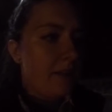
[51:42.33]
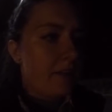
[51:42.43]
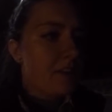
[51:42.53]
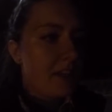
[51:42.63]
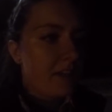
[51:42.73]

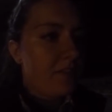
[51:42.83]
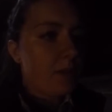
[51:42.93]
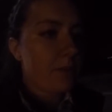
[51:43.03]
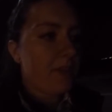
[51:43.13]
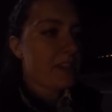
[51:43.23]
Their distinctive
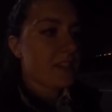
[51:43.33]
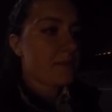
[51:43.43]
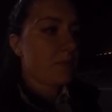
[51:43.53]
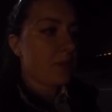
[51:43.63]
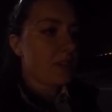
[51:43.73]
noble
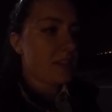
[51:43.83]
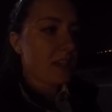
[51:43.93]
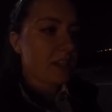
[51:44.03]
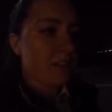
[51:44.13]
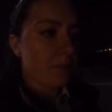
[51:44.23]
faces more
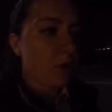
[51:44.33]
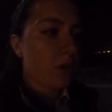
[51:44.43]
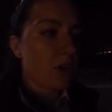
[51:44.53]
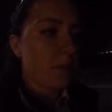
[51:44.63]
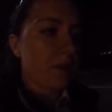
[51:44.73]
distinctive, more
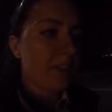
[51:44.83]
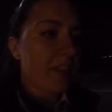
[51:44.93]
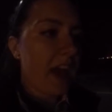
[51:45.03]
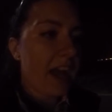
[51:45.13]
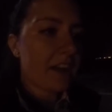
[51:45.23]
noble.
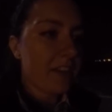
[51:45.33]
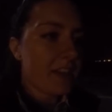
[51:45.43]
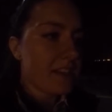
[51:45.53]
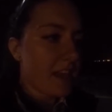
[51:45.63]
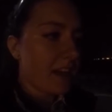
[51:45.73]
The higher
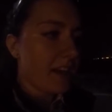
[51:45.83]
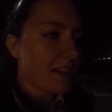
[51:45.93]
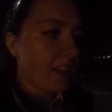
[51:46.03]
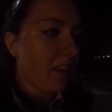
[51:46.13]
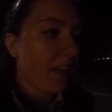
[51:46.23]
they ascended
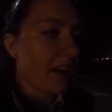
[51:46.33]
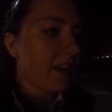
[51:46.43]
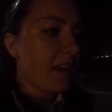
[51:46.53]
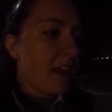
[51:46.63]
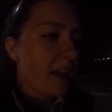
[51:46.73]
into the light,
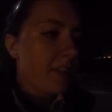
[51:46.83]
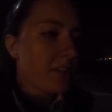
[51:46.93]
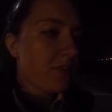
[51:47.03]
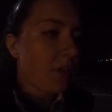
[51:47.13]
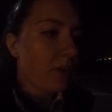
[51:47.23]

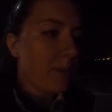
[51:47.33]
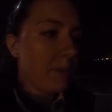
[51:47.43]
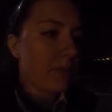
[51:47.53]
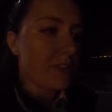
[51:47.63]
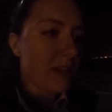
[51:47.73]
those florid
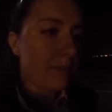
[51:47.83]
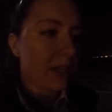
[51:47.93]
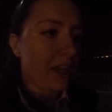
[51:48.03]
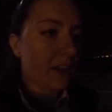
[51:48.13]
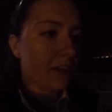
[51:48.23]
people
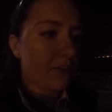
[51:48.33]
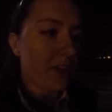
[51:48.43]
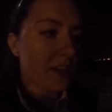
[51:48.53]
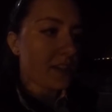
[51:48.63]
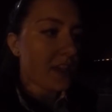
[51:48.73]
resembling huddled
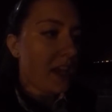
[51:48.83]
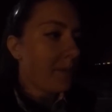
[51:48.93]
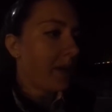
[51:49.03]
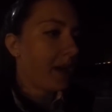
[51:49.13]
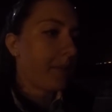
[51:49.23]
fiends,
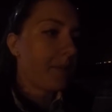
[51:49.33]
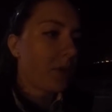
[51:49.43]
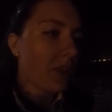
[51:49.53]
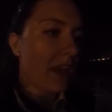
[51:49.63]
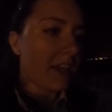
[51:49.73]
becoming
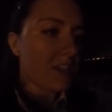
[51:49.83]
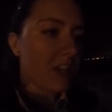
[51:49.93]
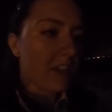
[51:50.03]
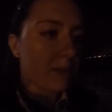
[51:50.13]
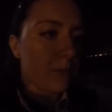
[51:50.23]
more like each
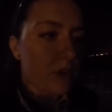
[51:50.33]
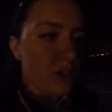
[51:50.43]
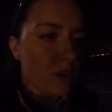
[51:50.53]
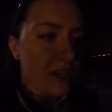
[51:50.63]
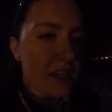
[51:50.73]
other, more
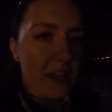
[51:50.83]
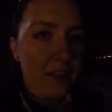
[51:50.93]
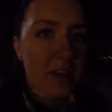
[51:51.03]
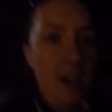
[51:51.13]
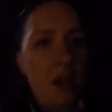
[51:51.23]
joined together,